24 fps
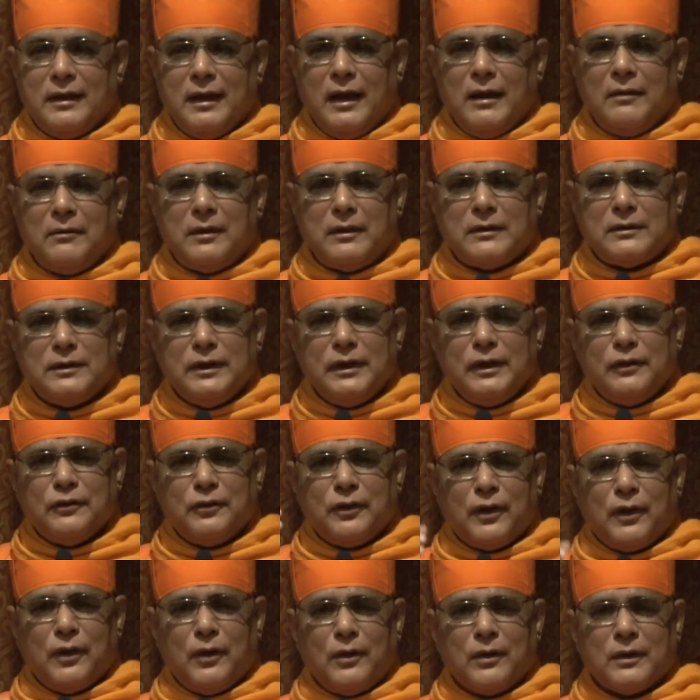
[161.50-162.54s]
I have not seen you
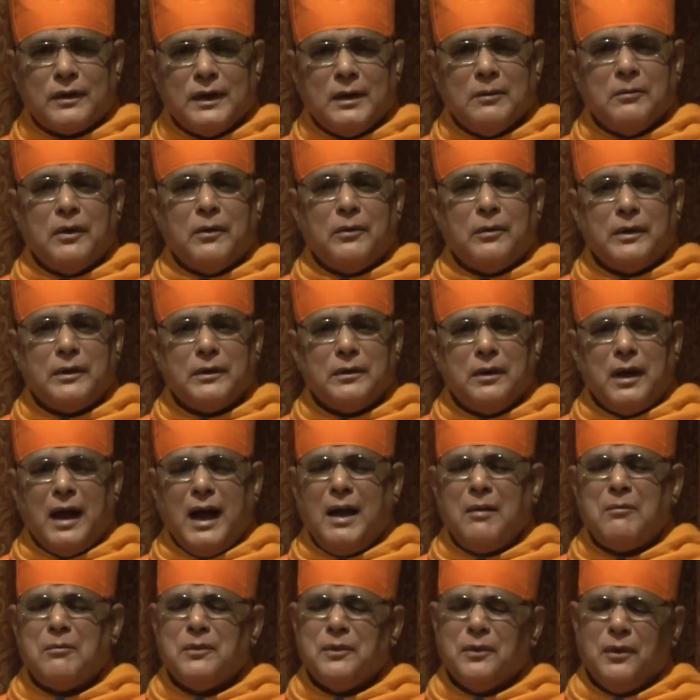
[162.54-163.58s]
for a long time. How are you?
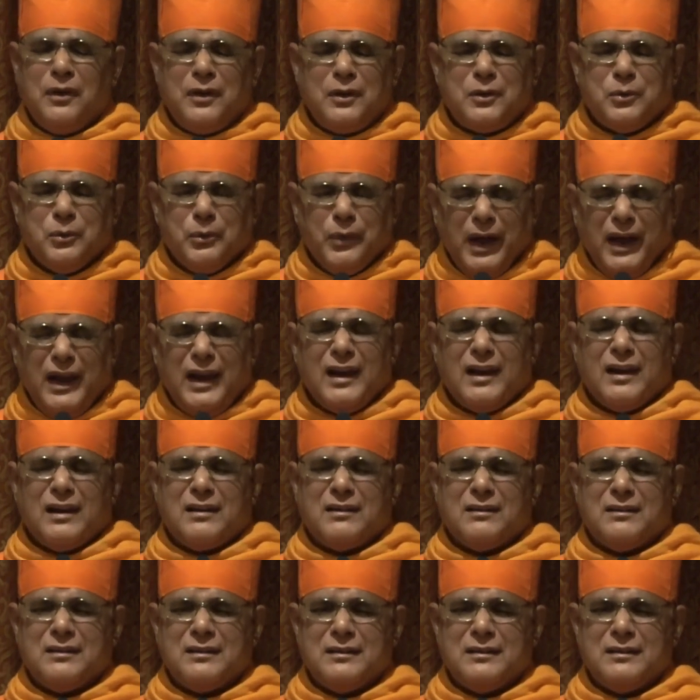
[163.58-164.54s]
I am not well.